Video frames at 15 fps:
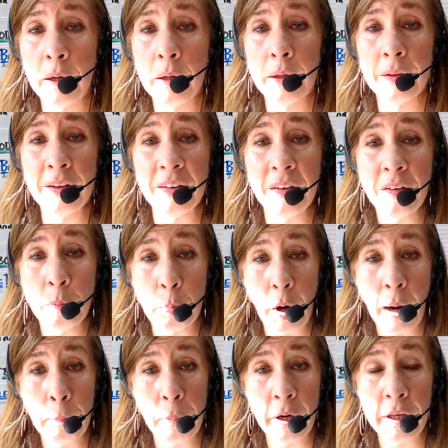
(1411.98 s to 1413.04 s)
This is
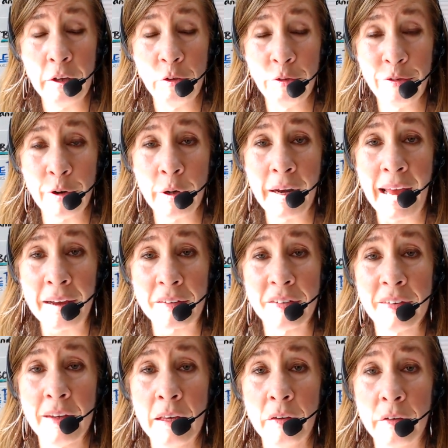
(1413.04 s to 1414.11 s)
prepping you for next
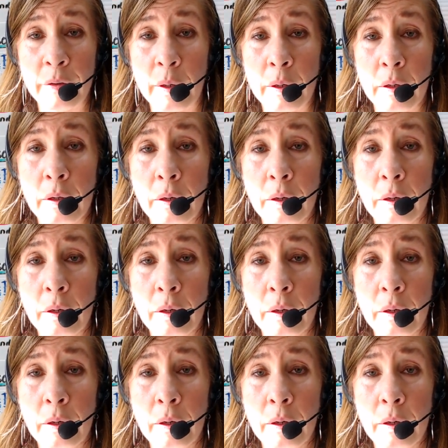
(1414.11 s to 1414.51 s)
season.